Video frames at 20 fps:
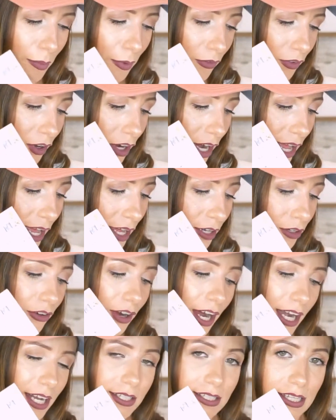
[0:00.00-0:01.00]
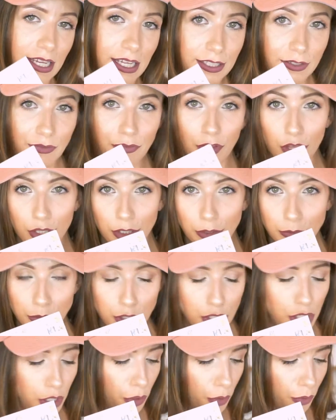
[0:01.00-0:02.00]
of Your Hand Greatest Hits Volume
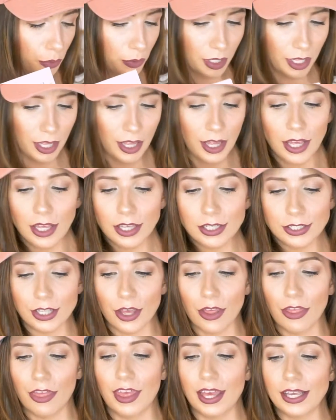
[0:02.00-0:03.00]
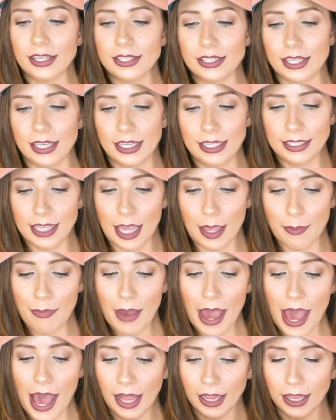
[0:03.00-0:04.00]
2. So this is a
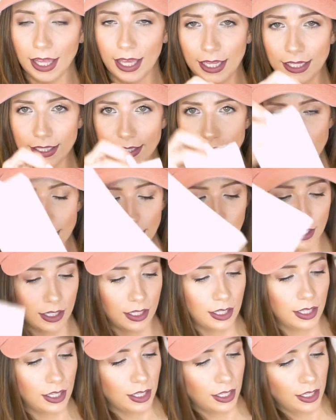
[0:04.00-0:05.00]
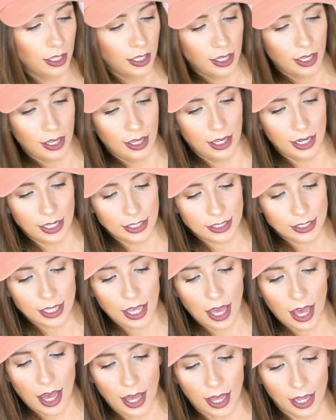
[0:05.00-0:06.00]
palette, and it's
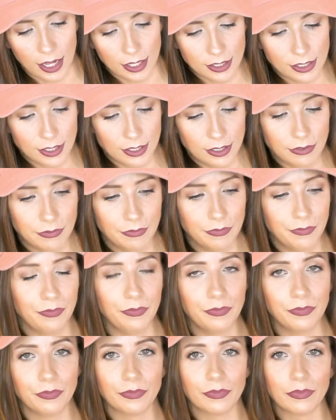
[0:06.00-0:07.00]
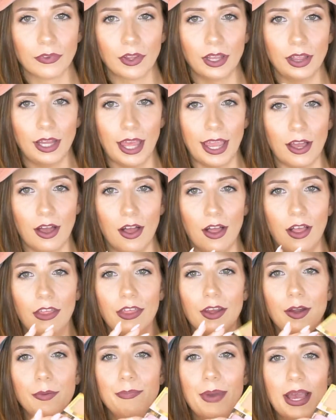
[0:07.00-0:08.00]
got like all
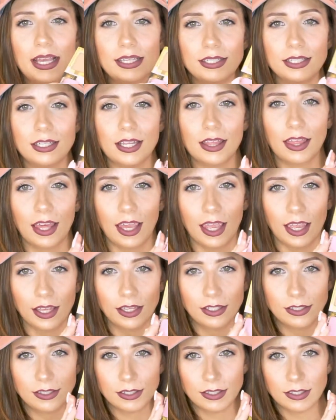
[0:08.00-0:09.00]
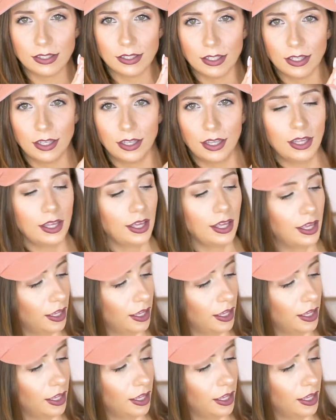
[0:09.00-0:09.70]
their best things. It